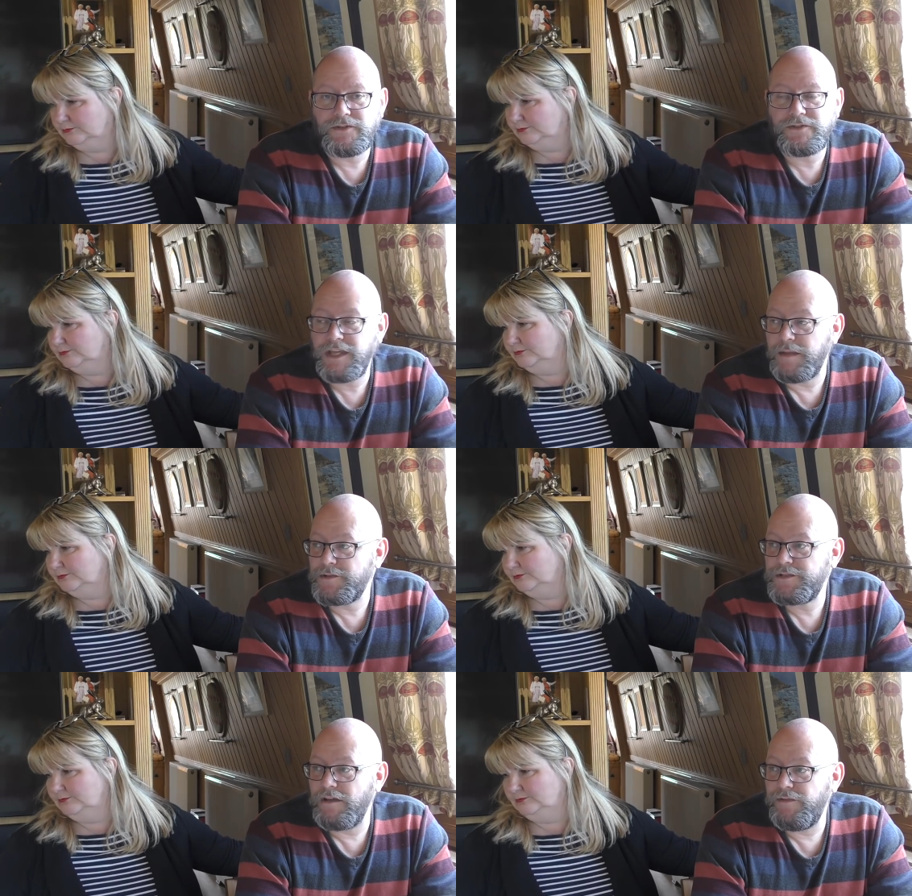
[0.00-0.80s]
Speaker 1: just to keep
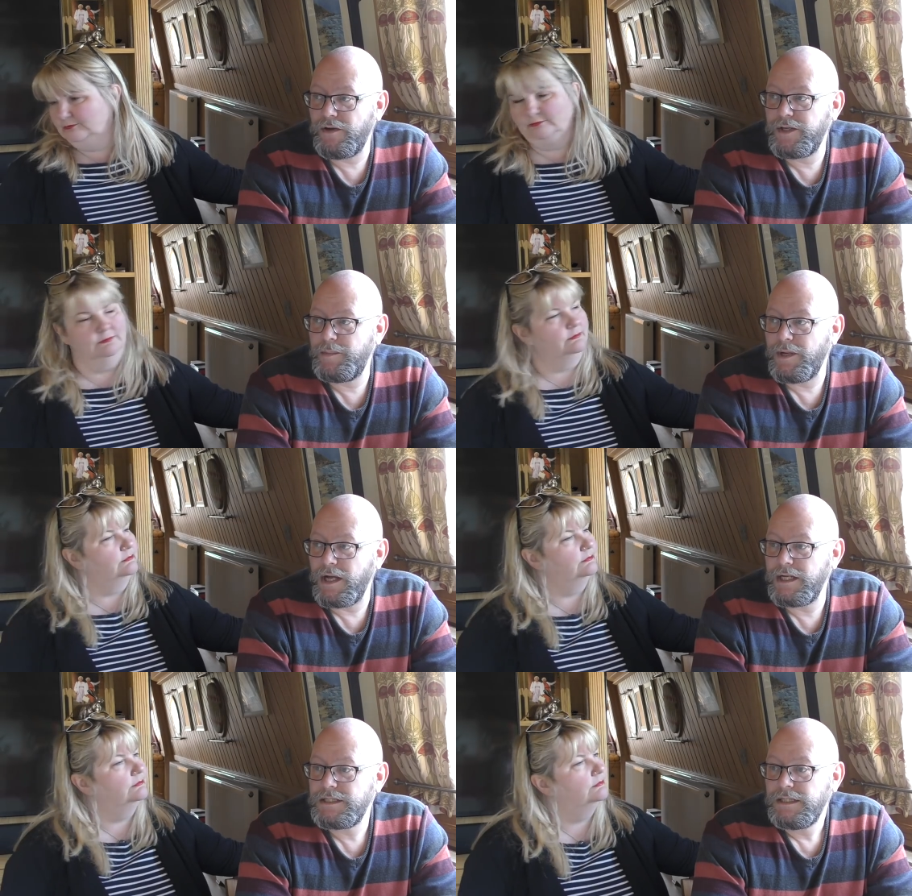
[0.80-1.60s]
yourself
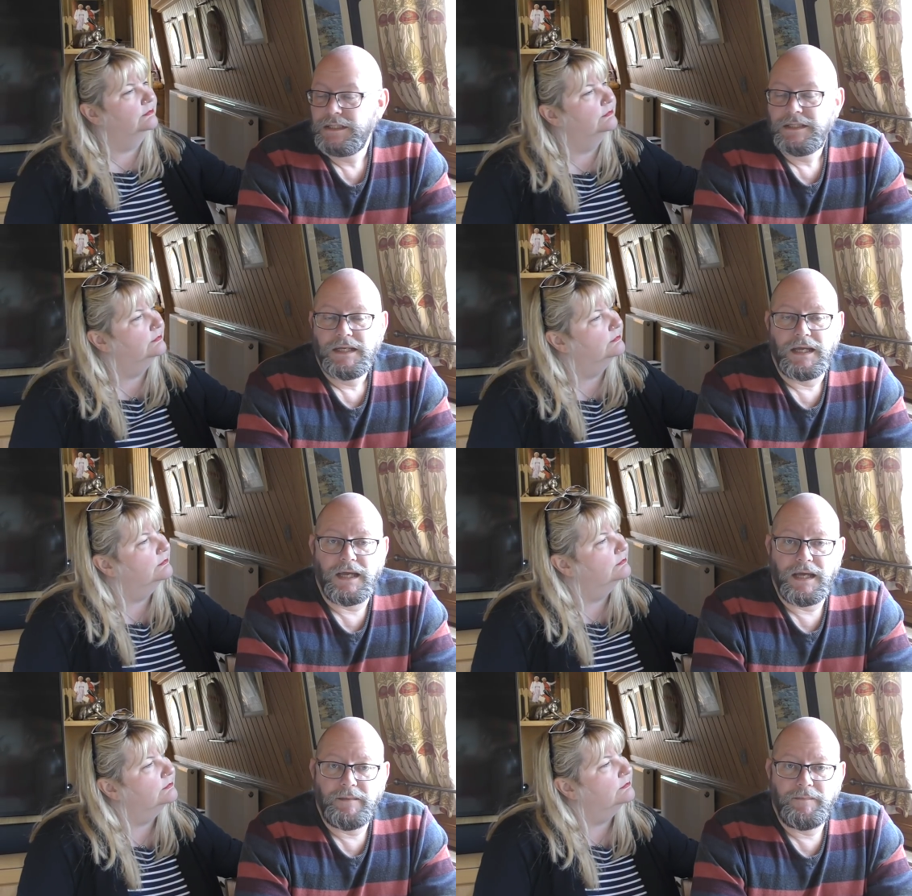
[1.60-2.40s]
occupied,
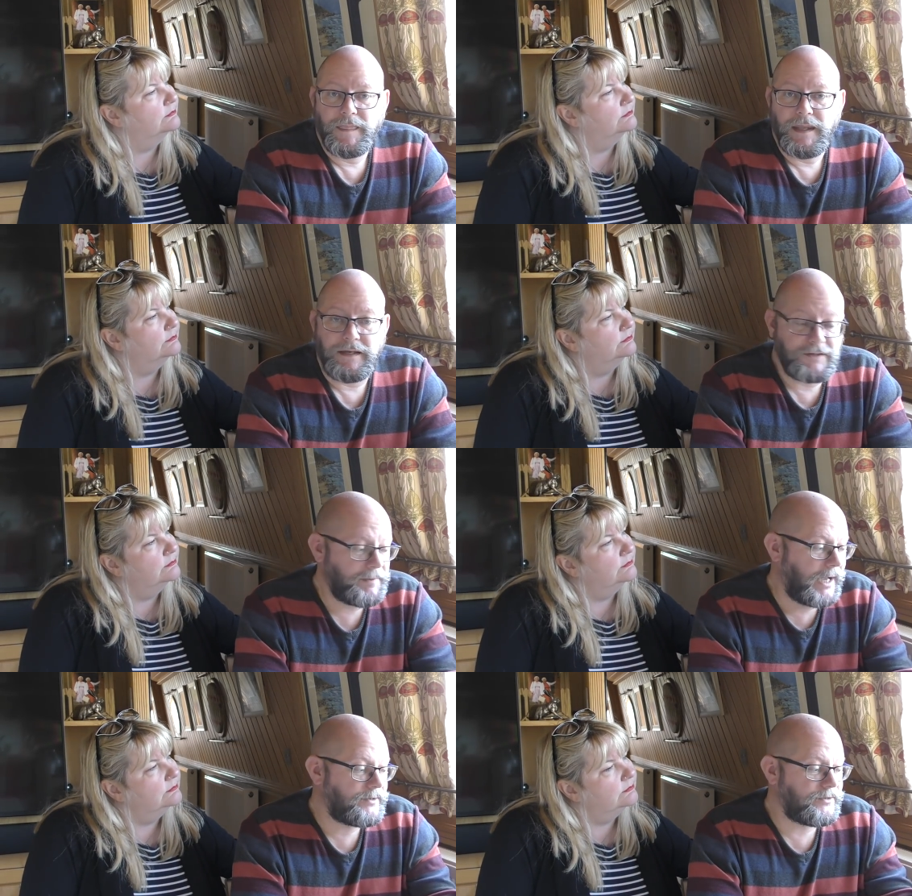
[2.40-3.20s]
um, and it's
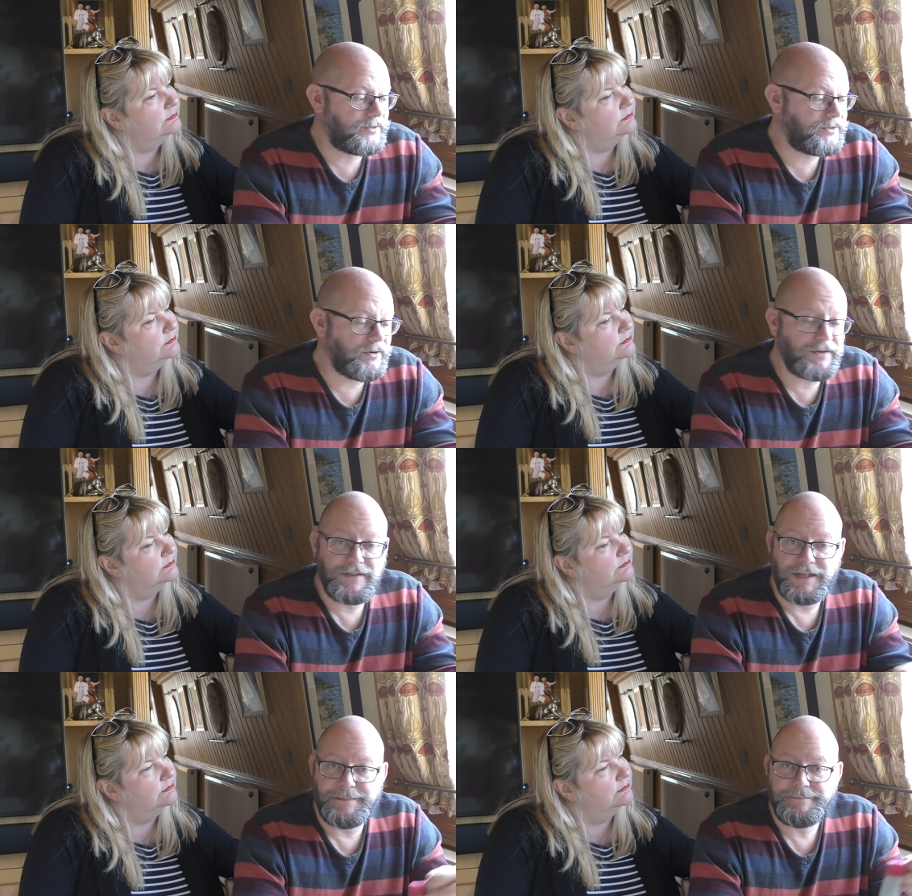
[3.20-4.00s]
back to the sock
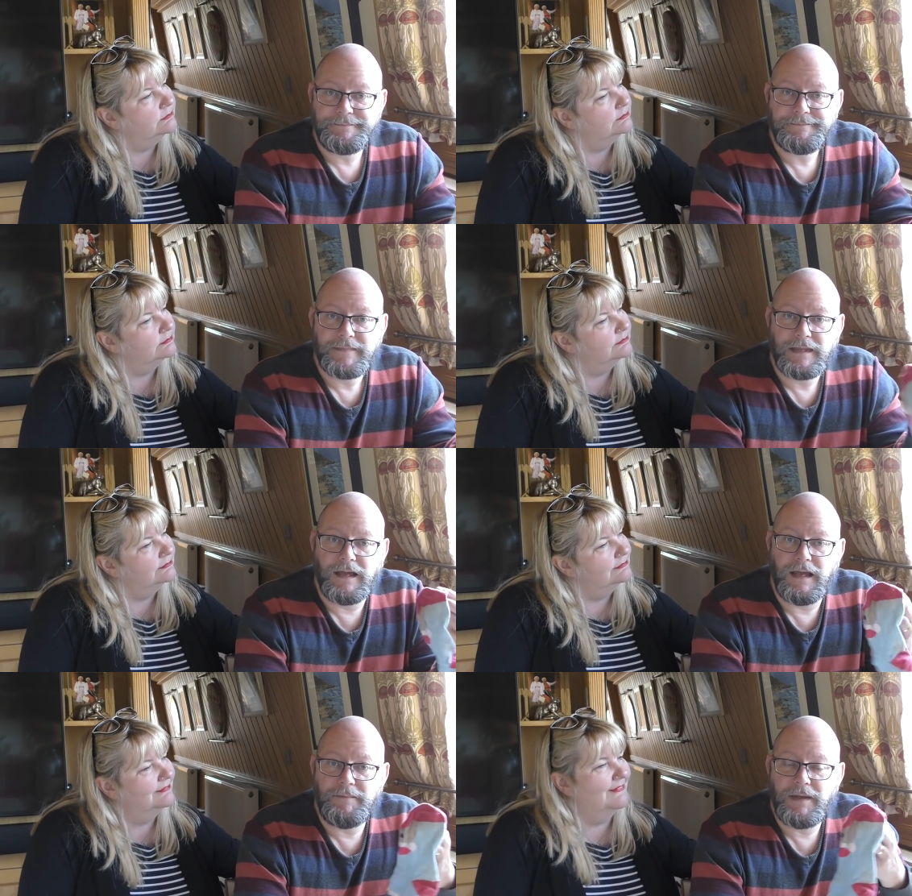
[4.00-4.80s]
thing.
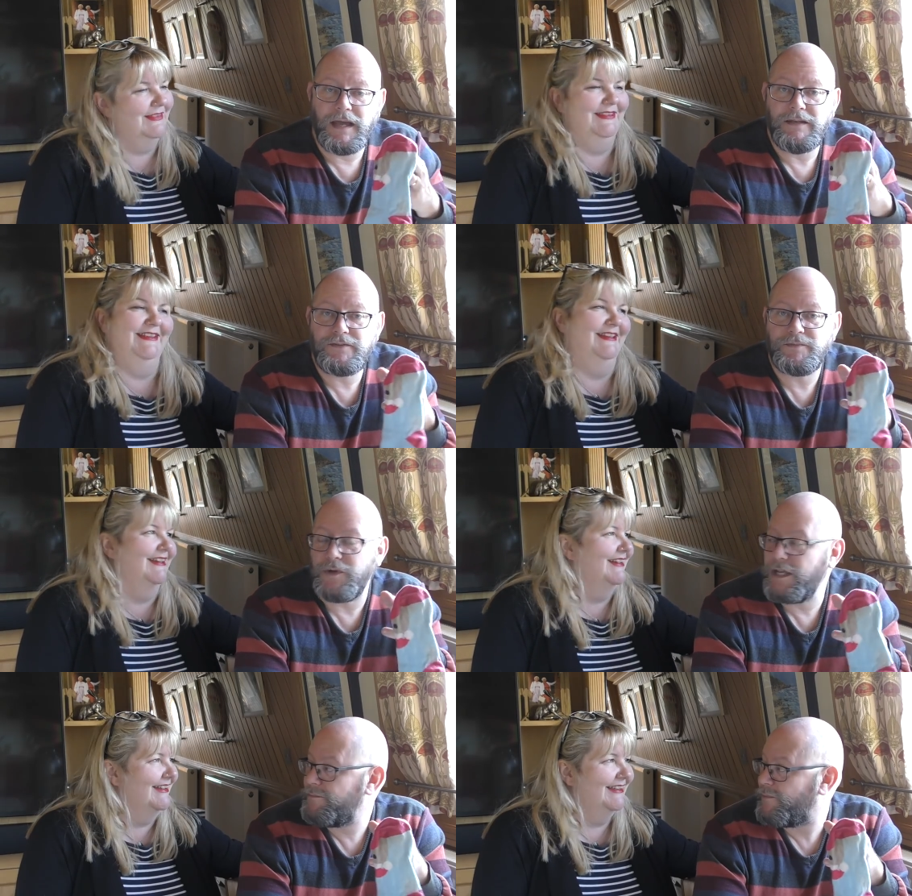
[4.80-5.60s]
Um, and
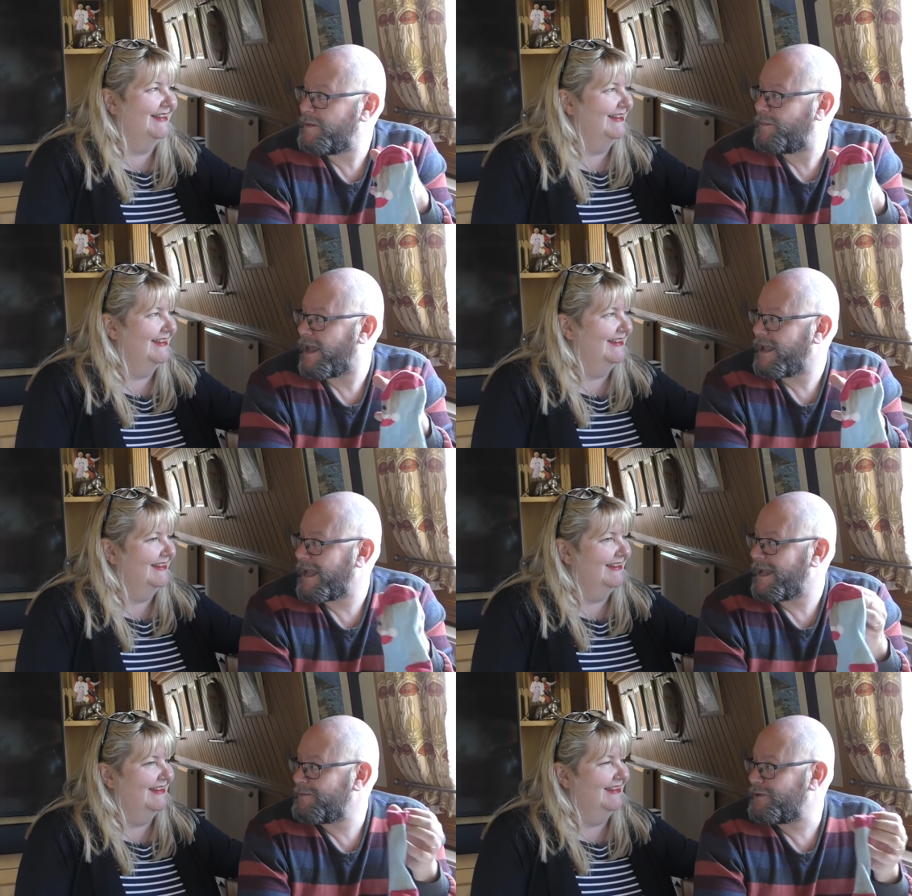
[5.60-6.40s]
we we play a
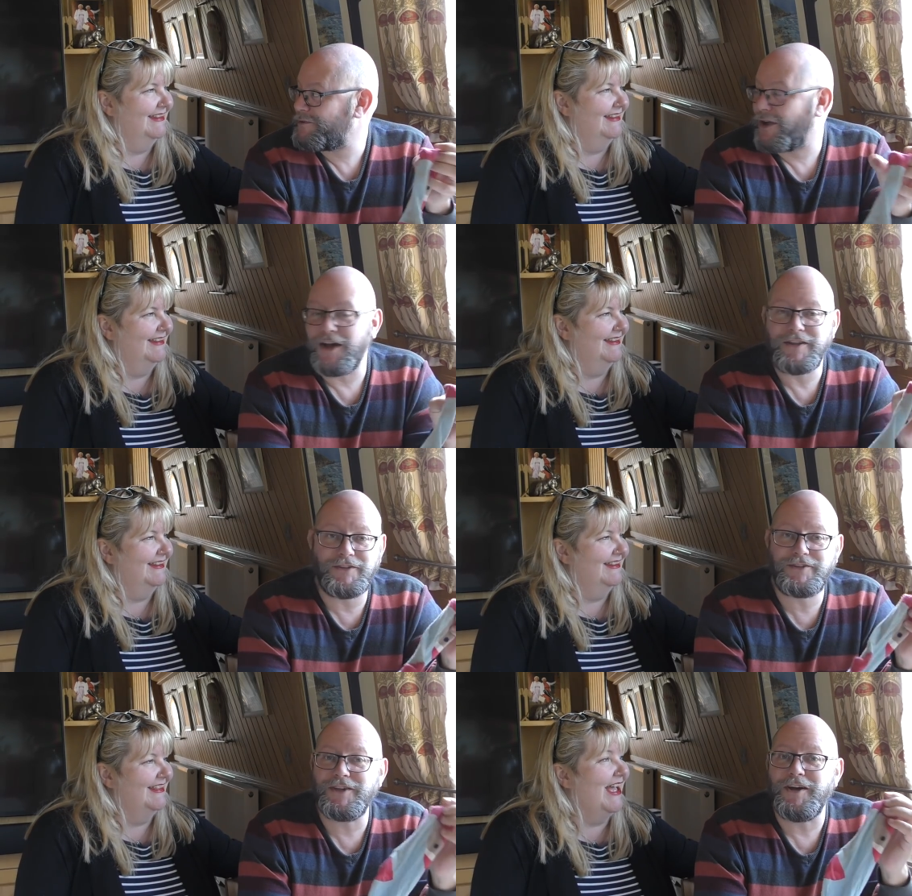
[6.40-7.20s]
game called Hide the
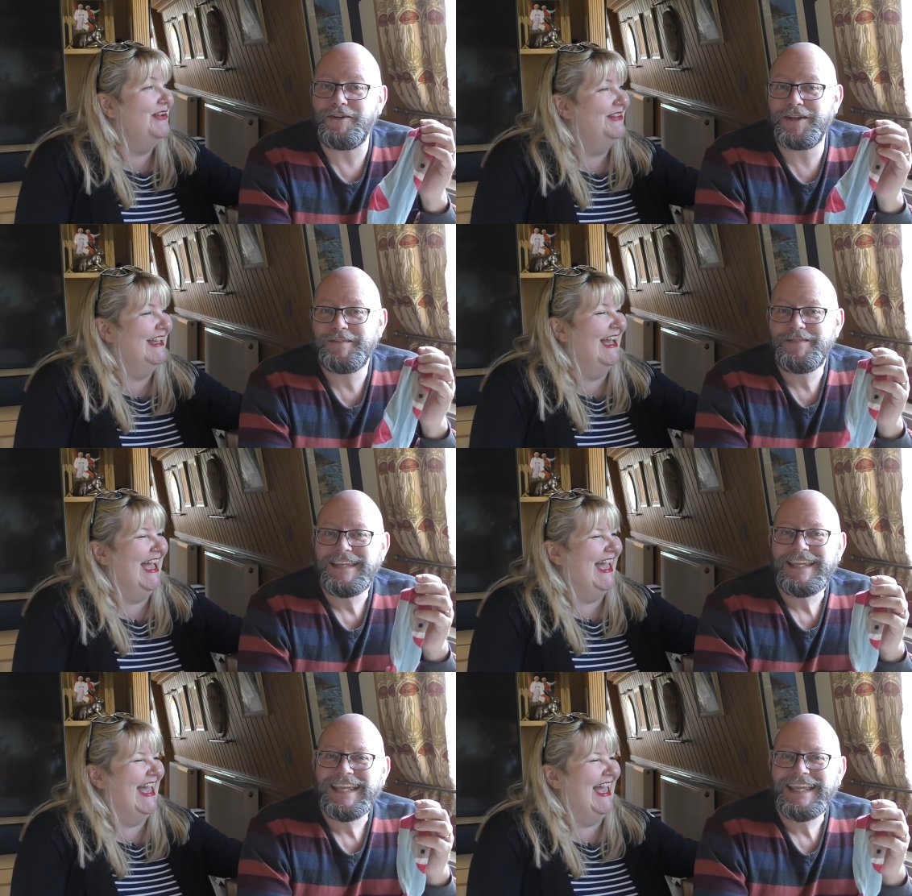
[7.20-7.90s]
Sock. Oh, yeah.